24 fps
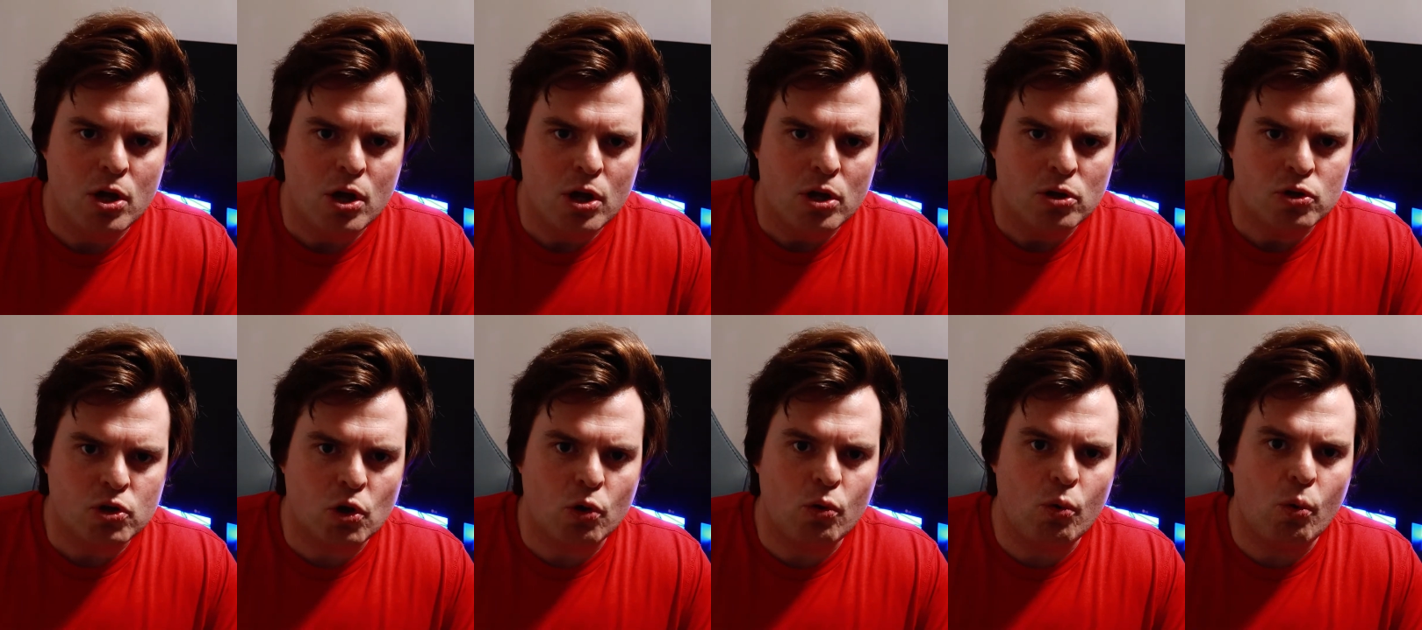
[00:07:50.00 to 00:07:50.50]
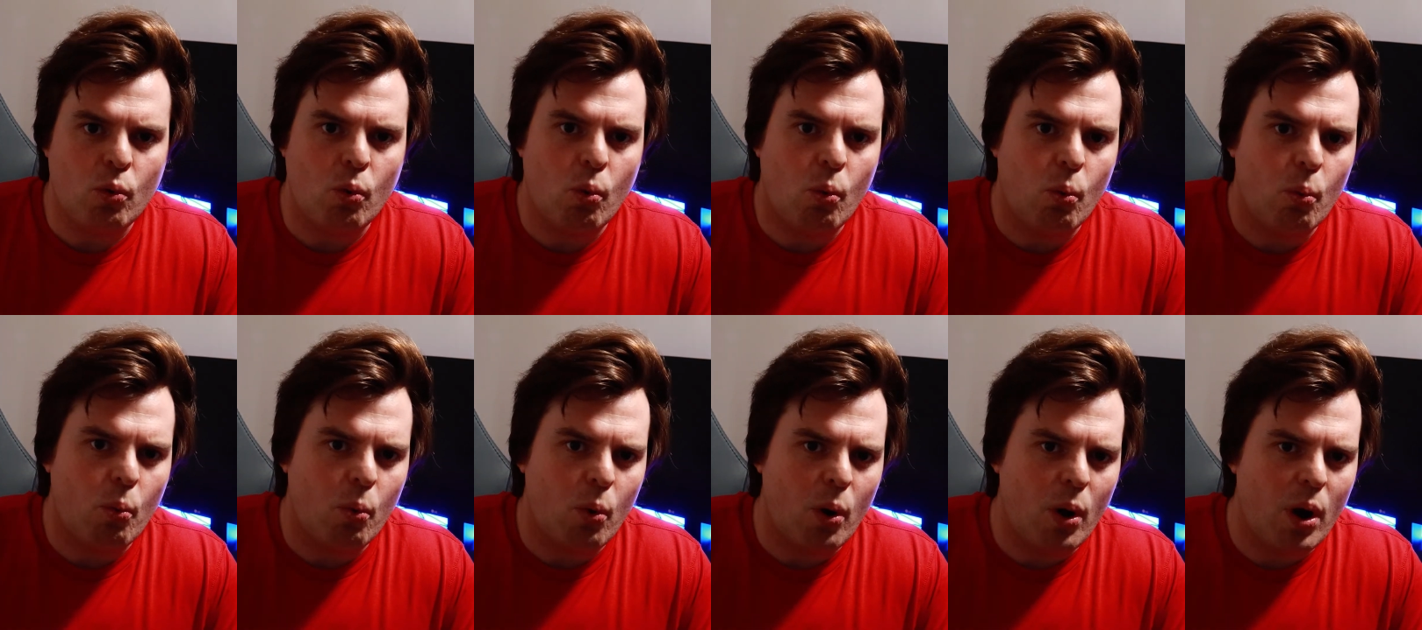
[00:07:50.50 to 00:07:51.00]
So
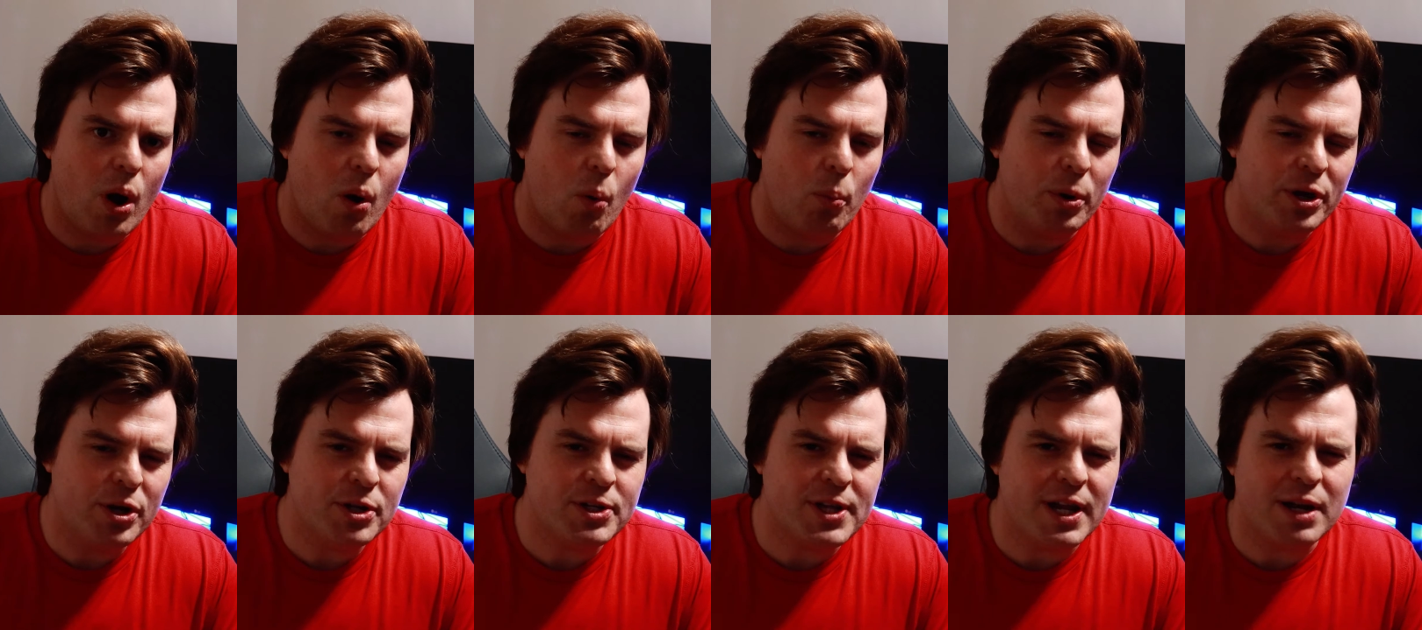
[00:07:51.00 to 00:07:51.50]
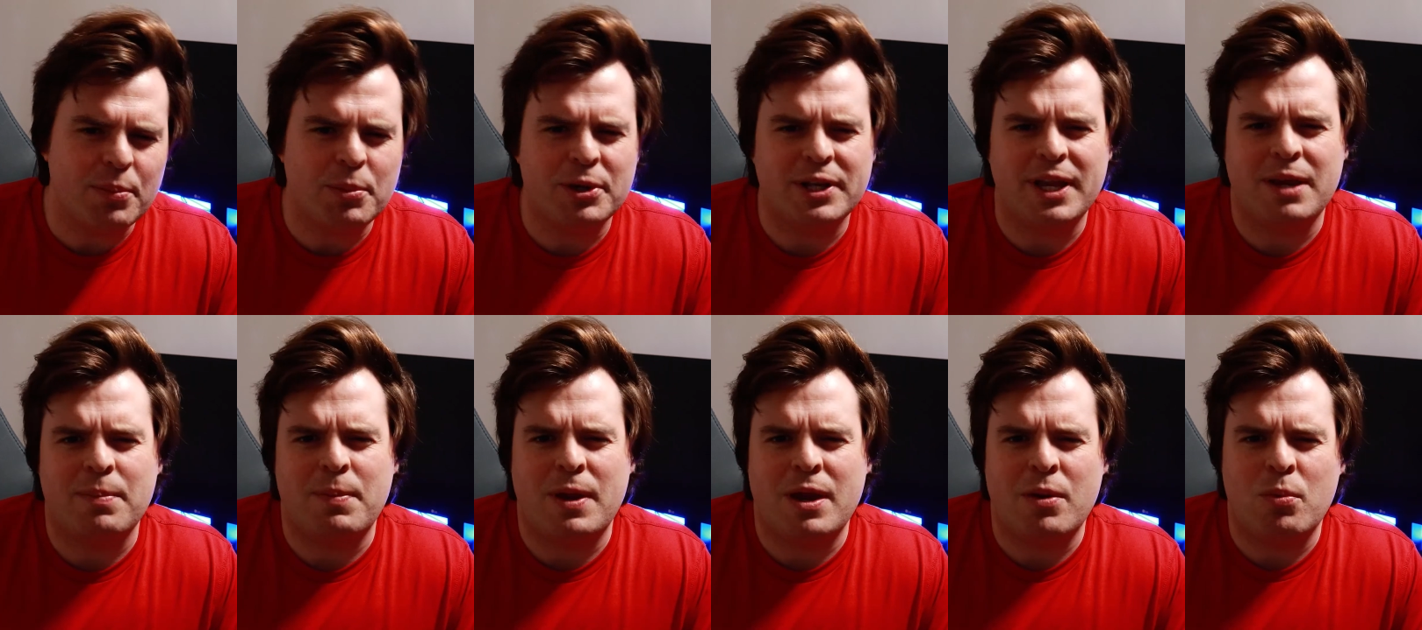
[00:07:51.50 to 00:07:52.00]
we use
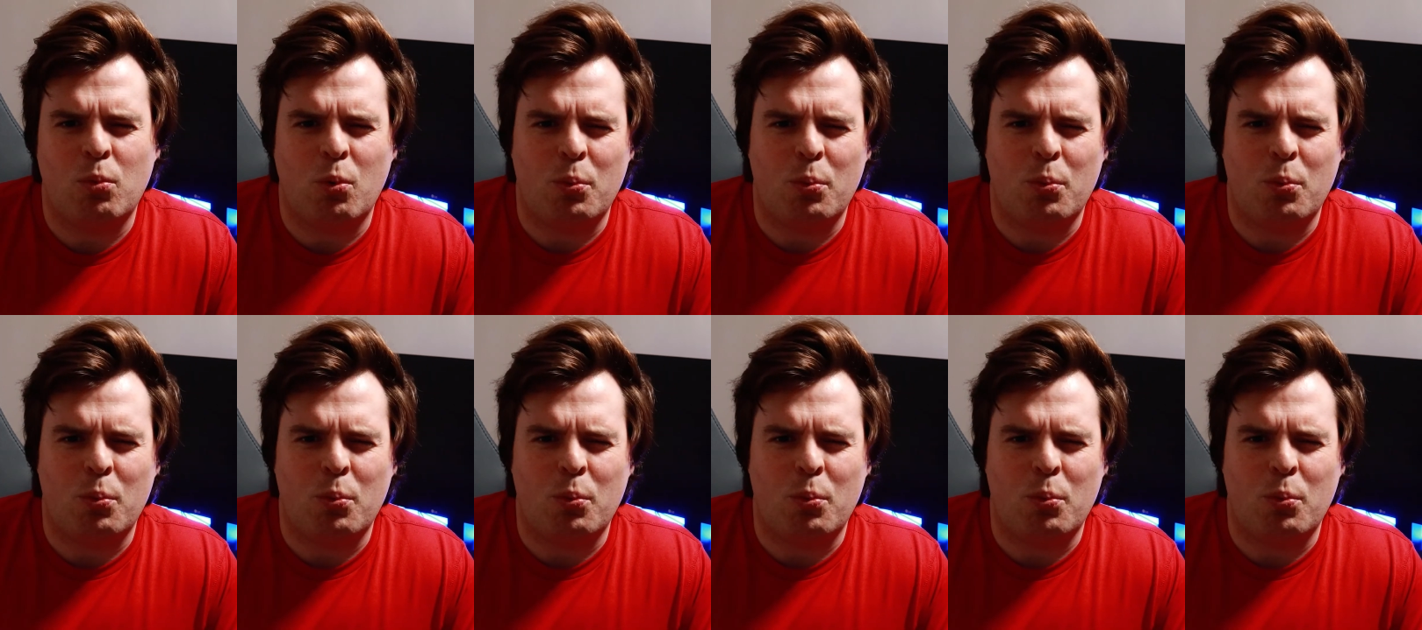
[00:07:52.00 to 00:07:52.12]
DynamoDB